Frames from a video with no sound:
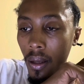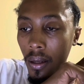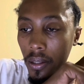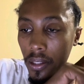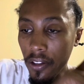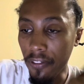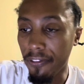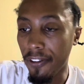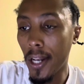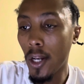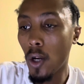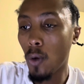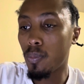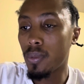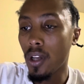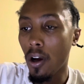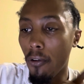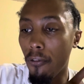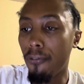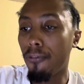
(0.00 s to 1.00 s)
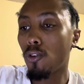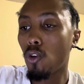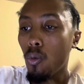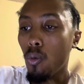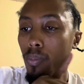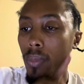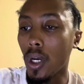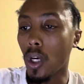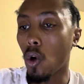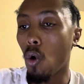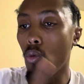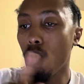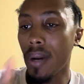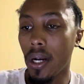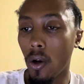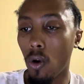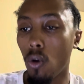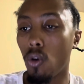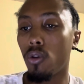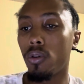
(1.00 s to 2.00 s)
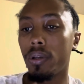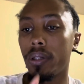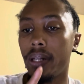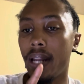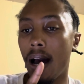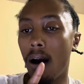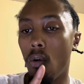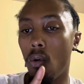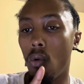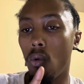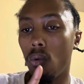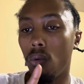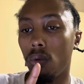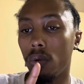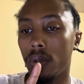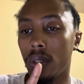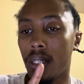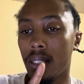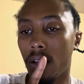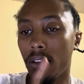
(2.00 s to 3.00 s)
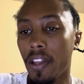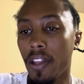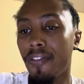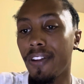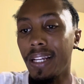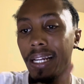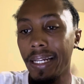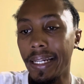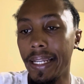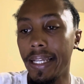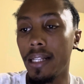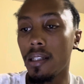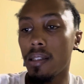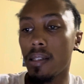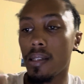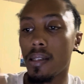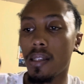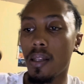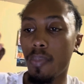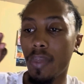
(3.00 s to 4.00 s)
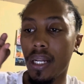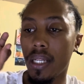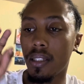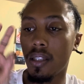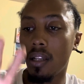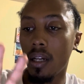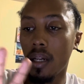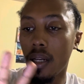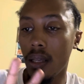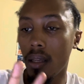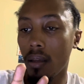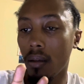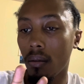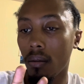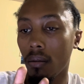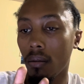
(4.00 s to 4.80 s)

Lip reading: developed from Roman law. Now, the South African legal system, it has three